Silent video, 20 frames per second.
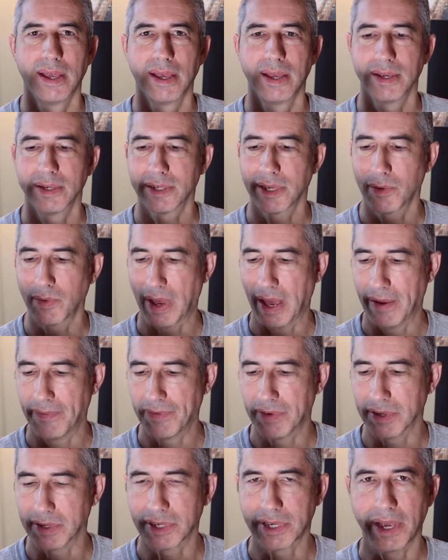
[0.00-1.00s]
So
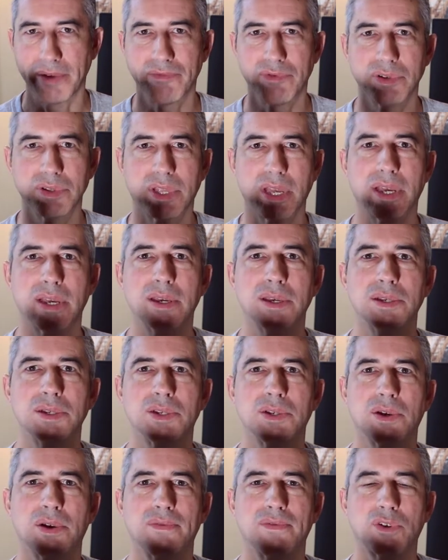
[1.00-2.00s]
after several
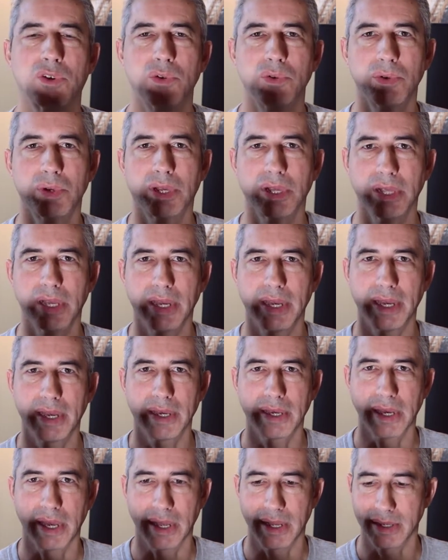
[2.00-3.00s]
days of
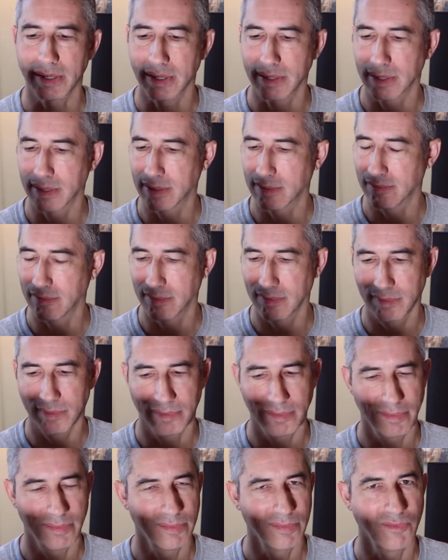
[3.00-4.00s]
Googling and
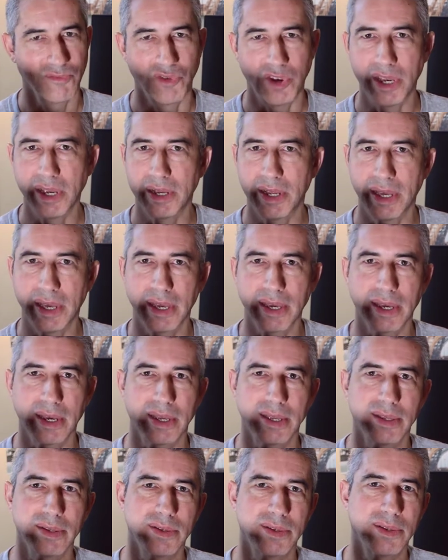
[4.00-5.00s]
reading
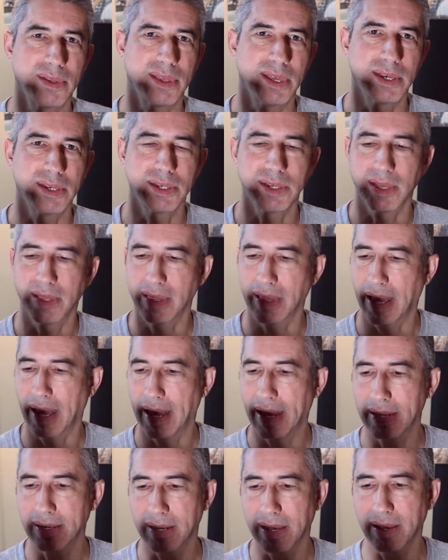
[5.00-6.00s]
and this and
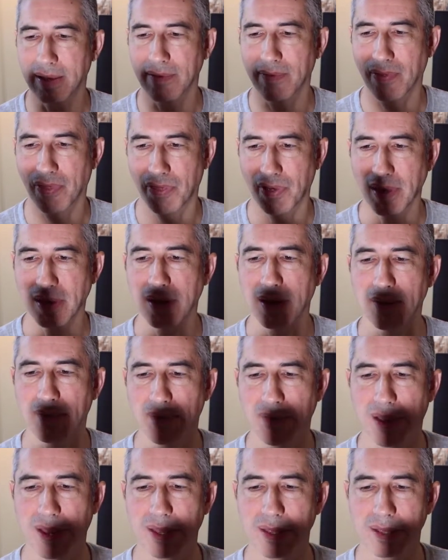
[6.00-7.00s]
that, I think I
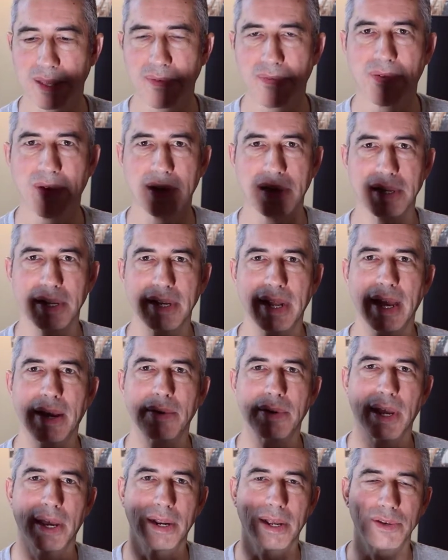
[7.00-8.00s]
finally figured it
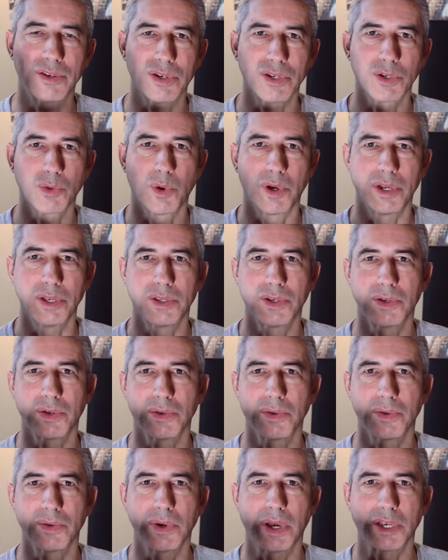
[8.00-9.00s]
out, and I just wanted
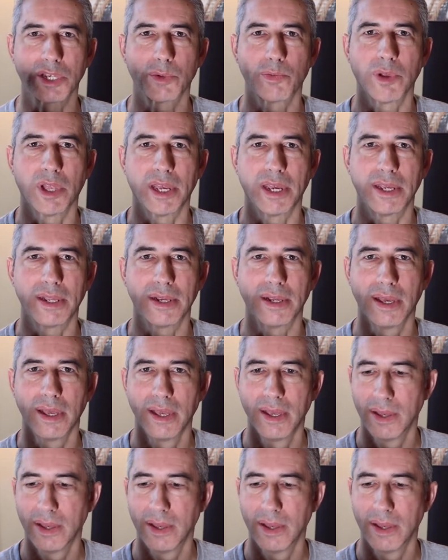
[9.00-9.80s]
to explain